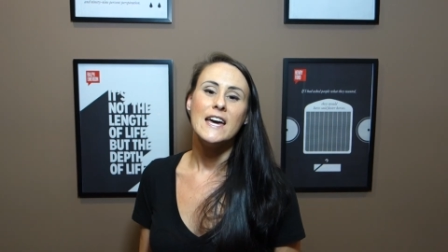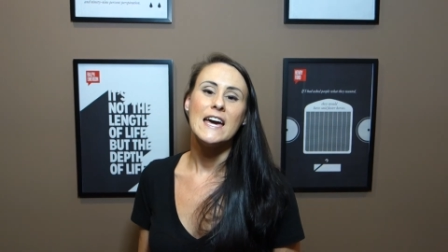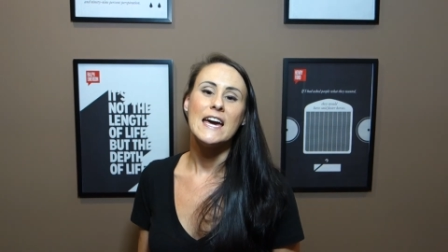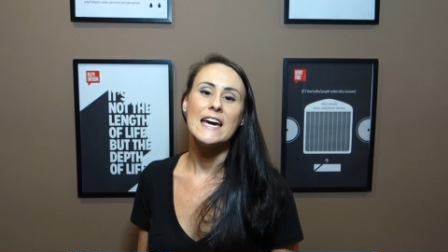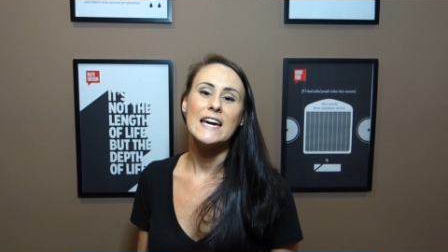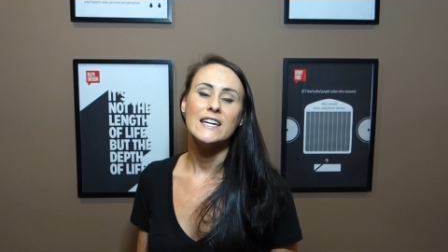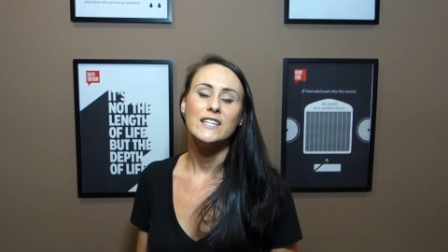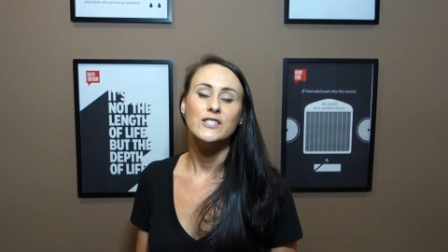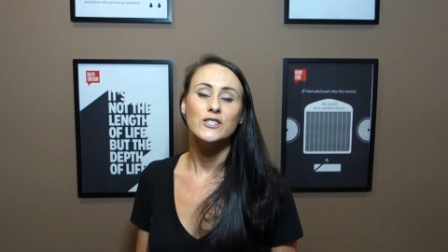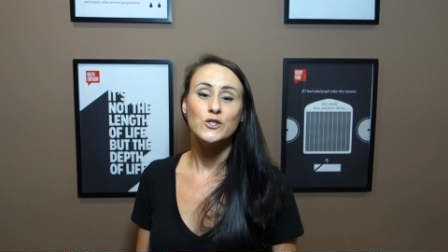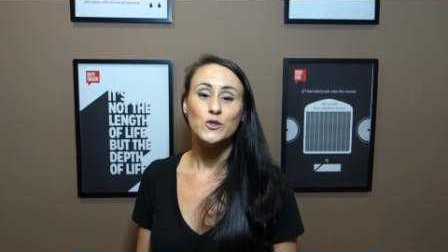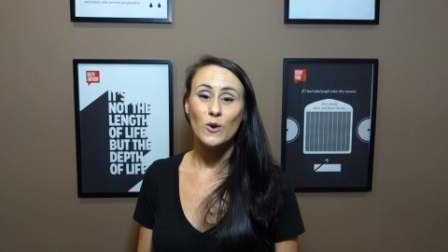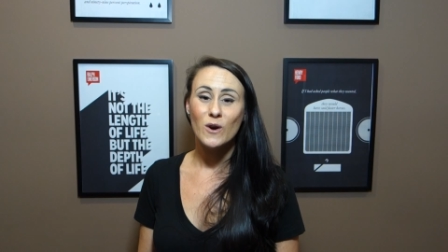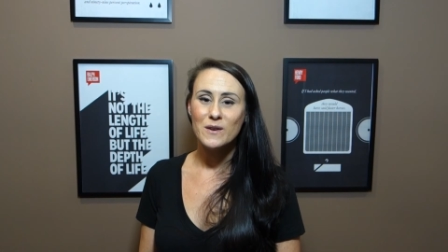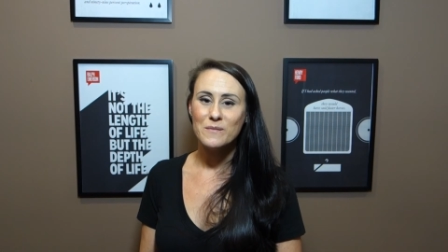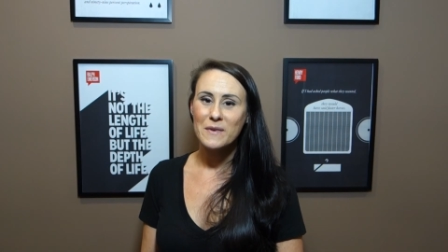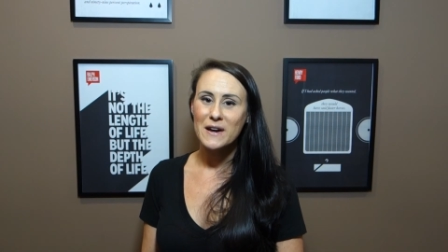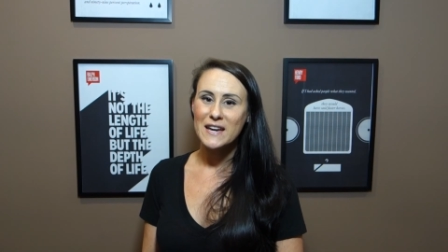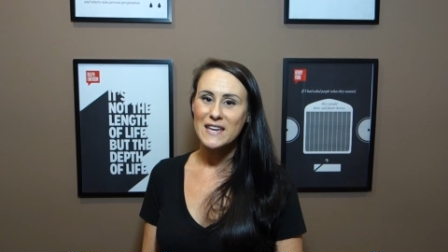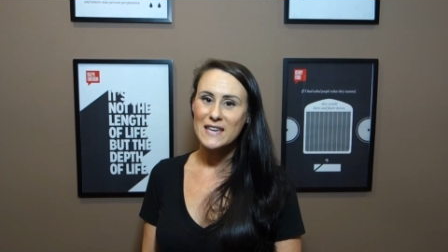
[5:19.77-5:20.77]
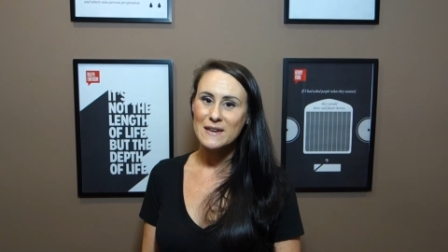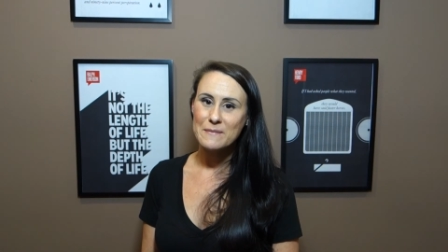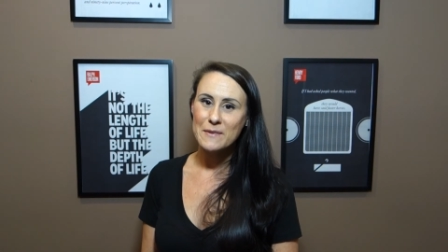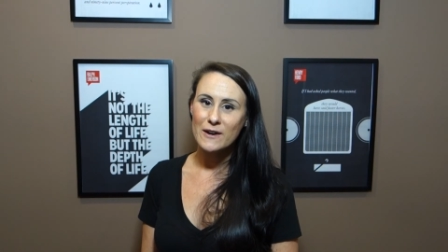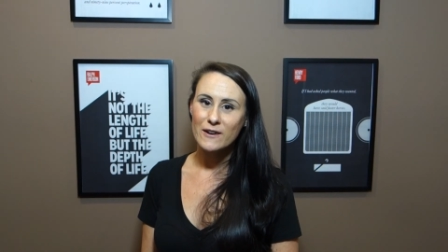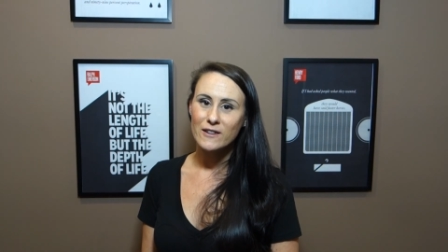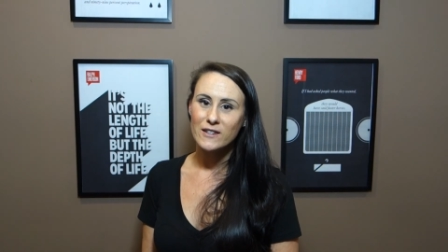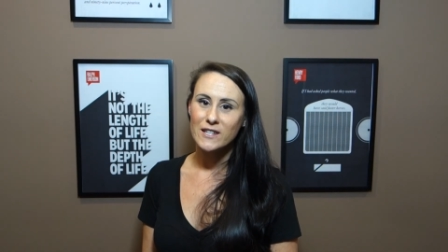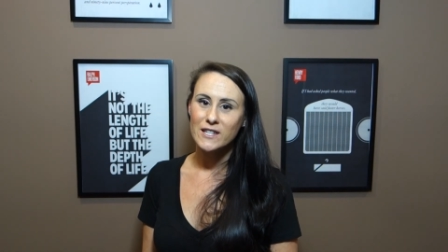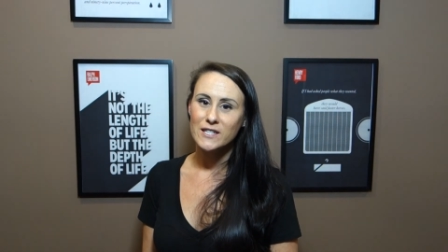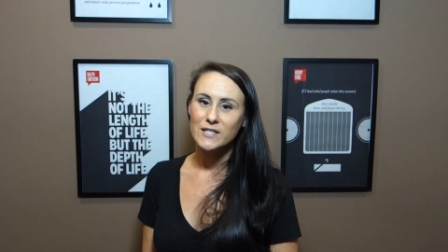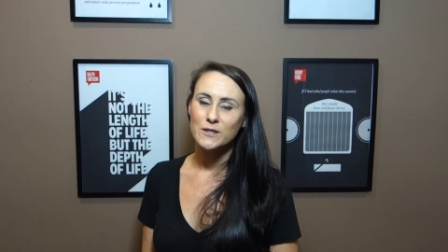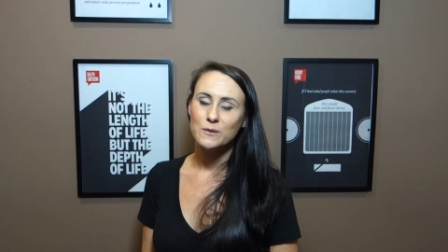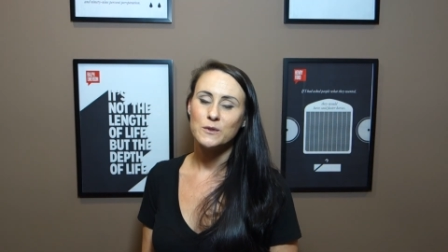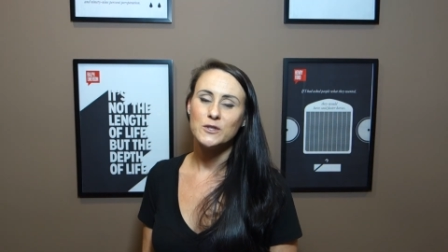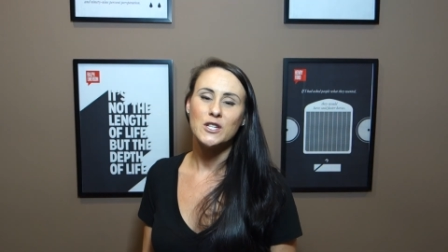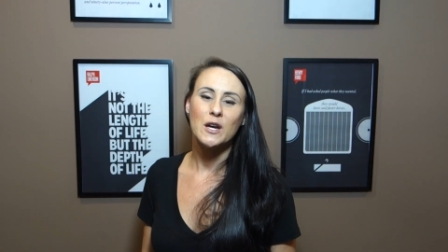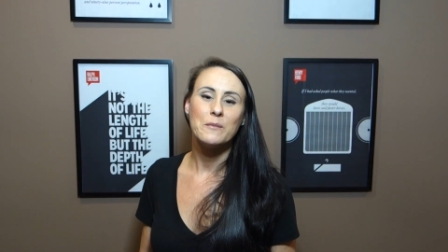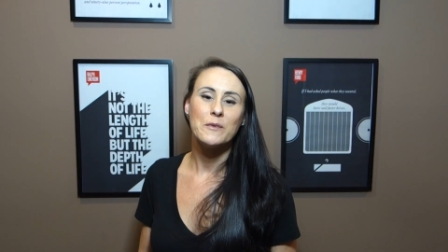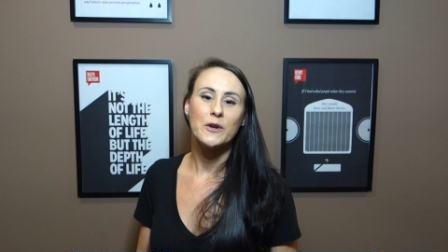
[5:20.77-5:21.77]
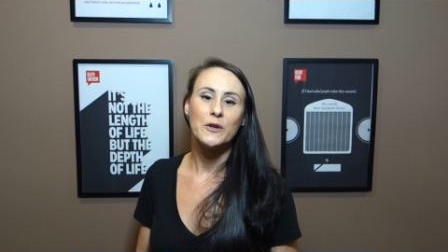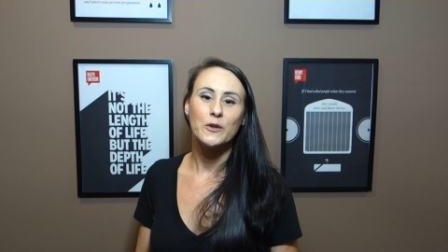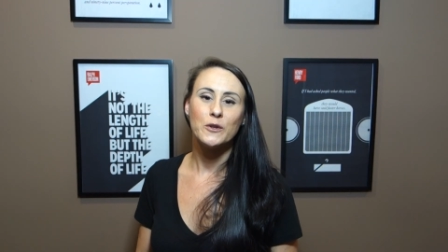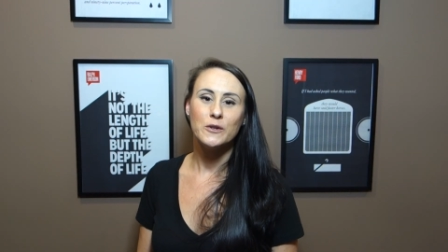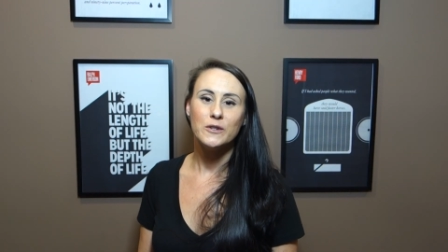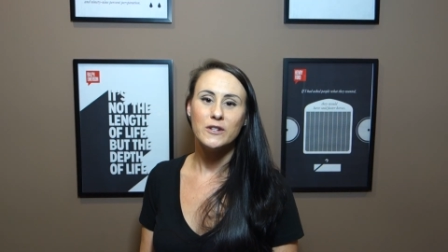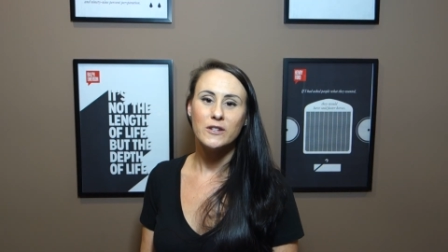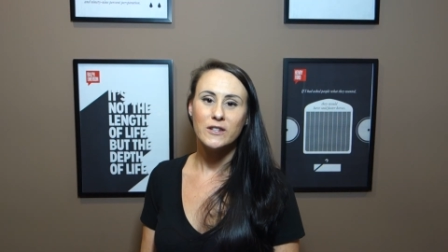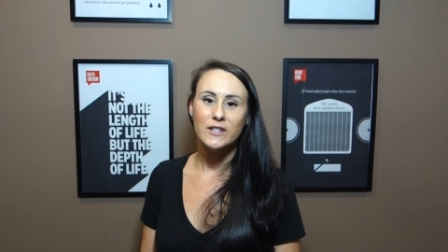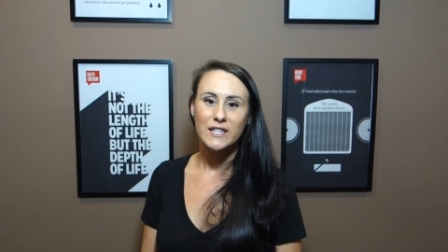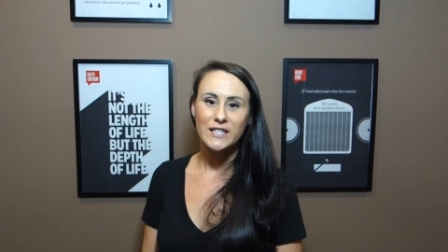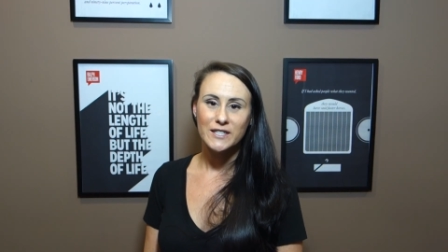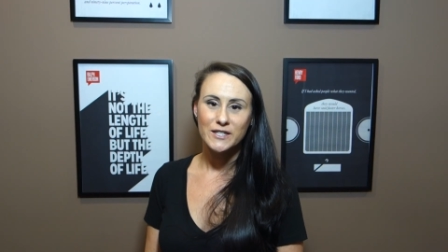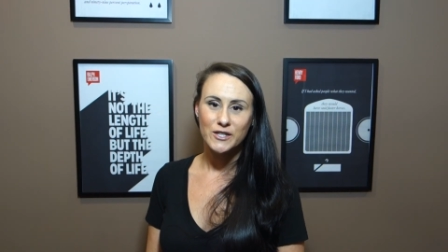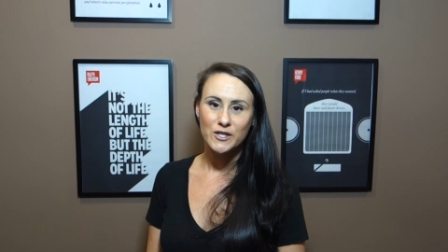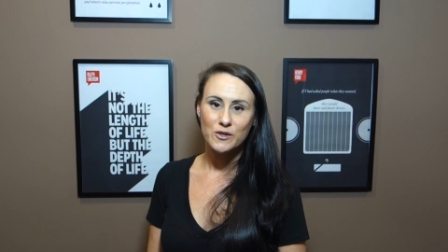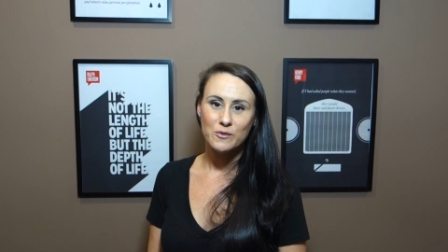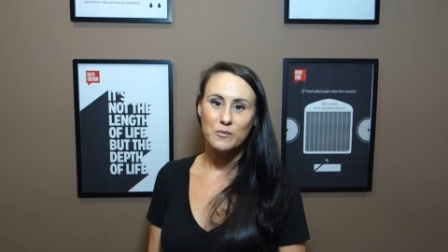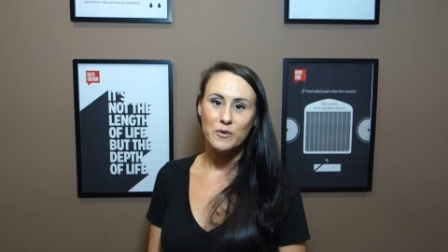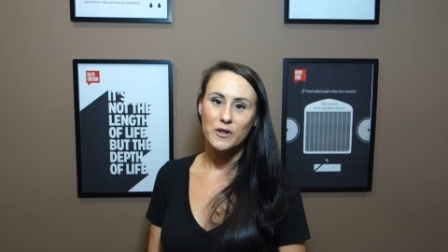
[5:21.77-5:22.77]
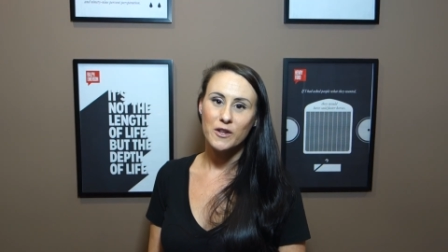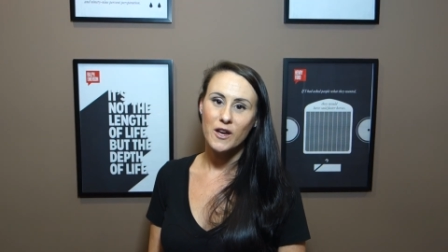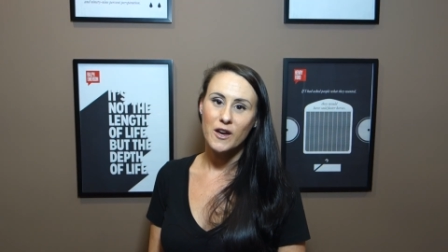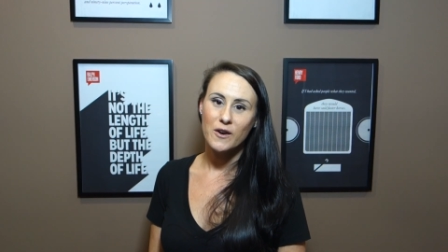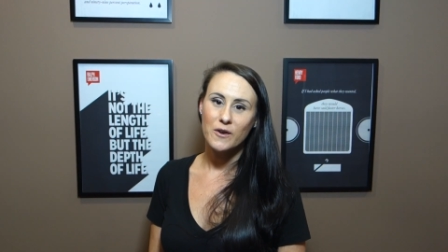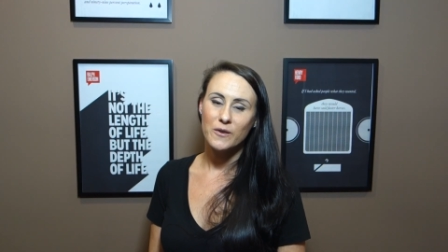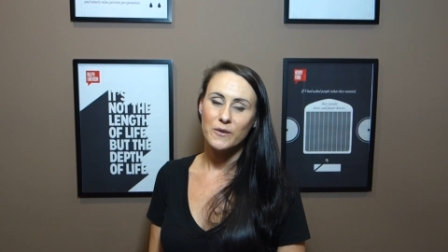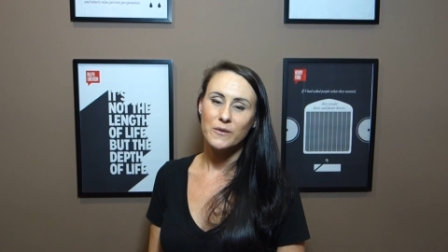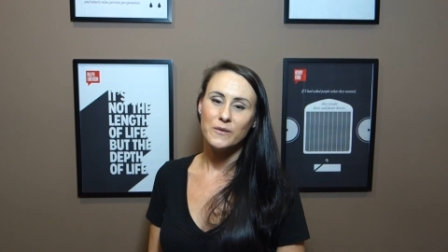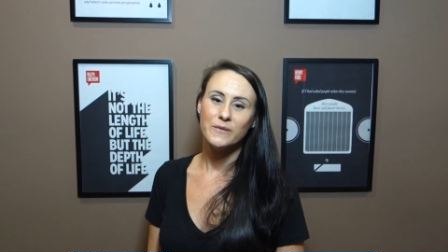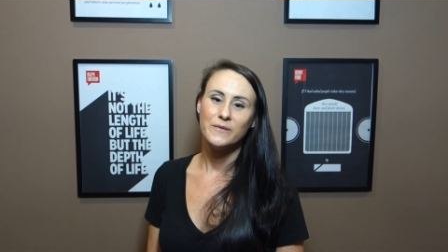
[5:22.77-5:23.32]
and join my email list, which I'm including the link to below.